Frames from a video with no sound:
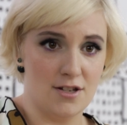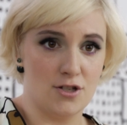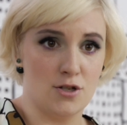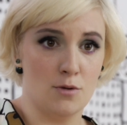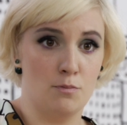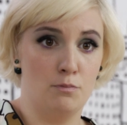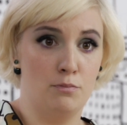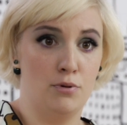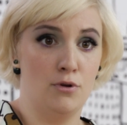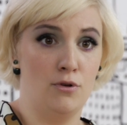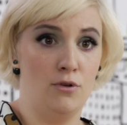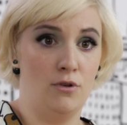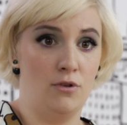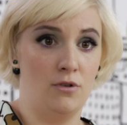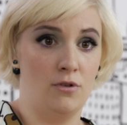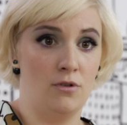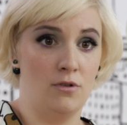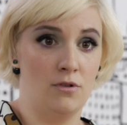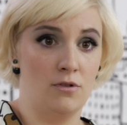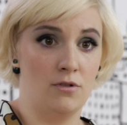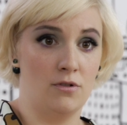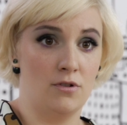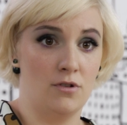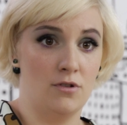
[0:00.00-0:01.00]
and to
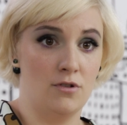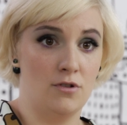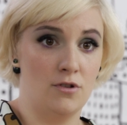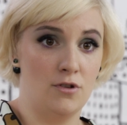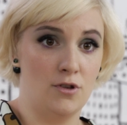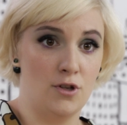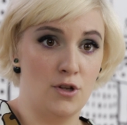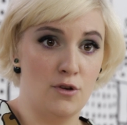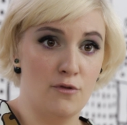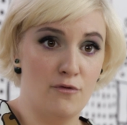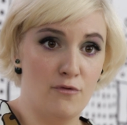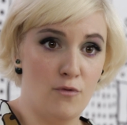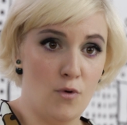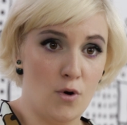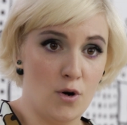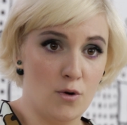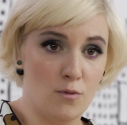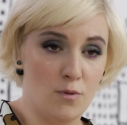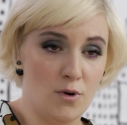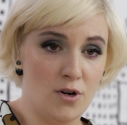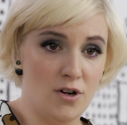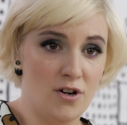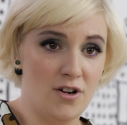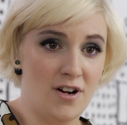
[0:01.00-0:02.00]
pull you
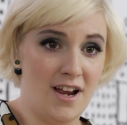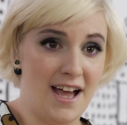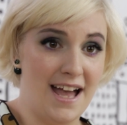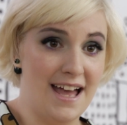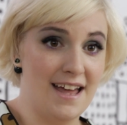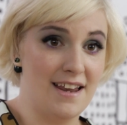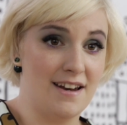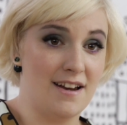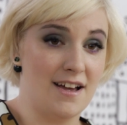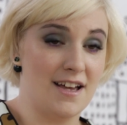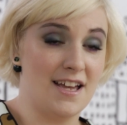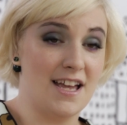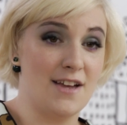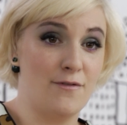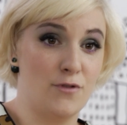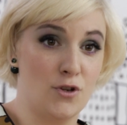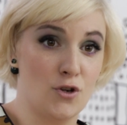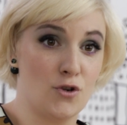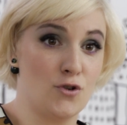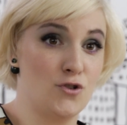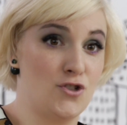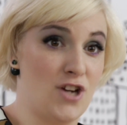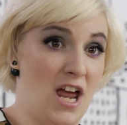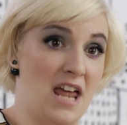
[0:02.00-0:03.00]
forward. And if
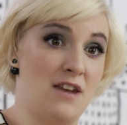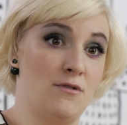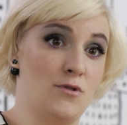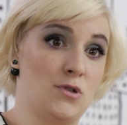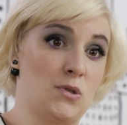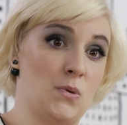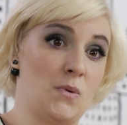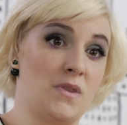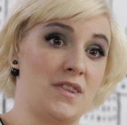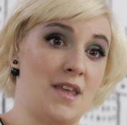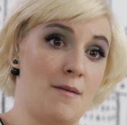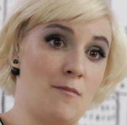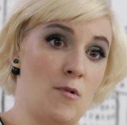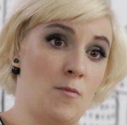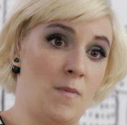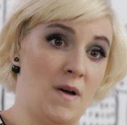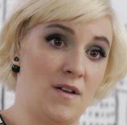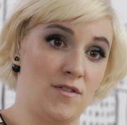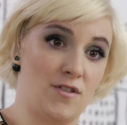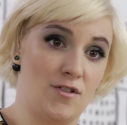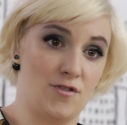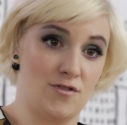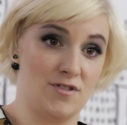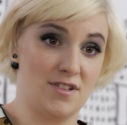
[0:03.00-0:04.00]
you're generous with them
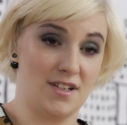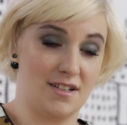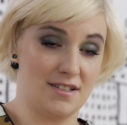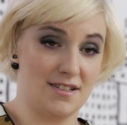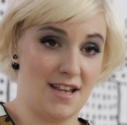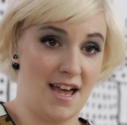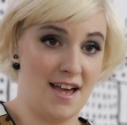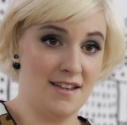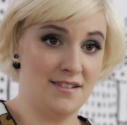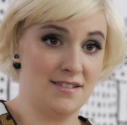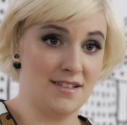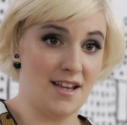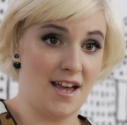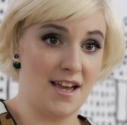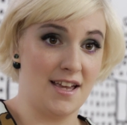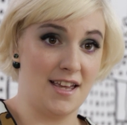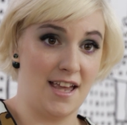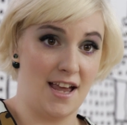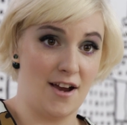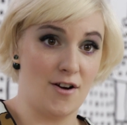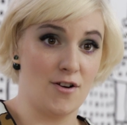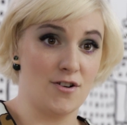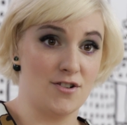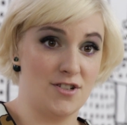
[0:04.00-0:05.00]
about their success, I
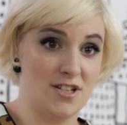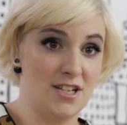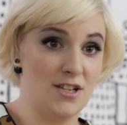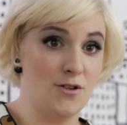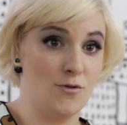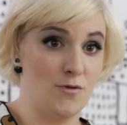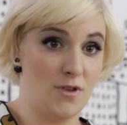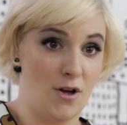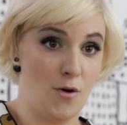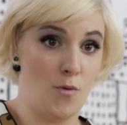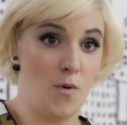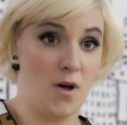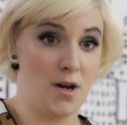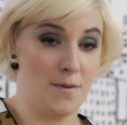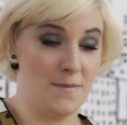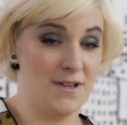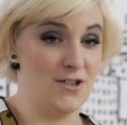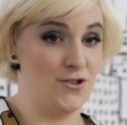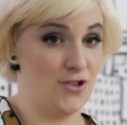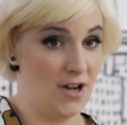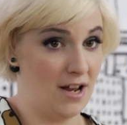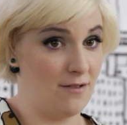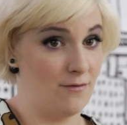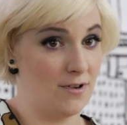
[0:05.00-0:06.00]
guarantee you they'll want to
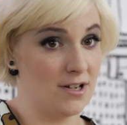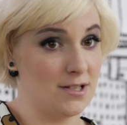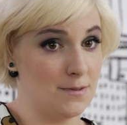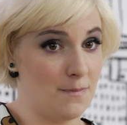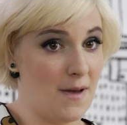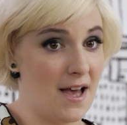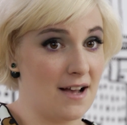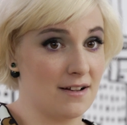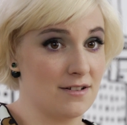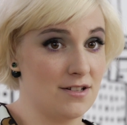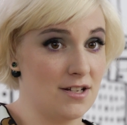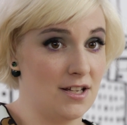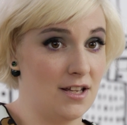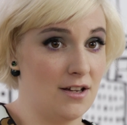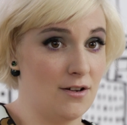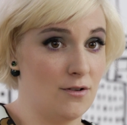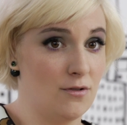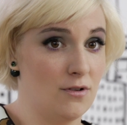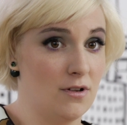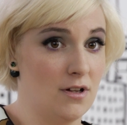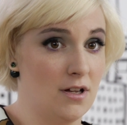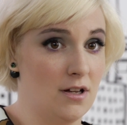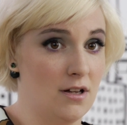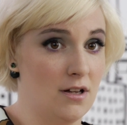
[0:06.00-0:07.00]
be generous back to you.